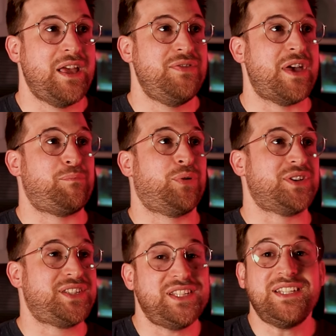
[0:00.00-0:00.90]
that
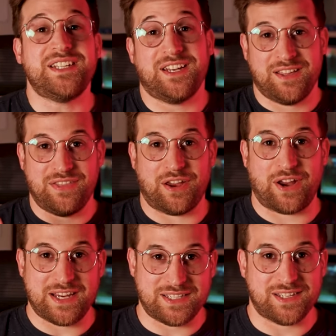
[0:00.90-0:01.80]
preceded their
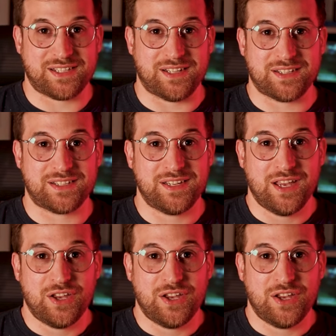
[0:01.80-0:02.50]
existence.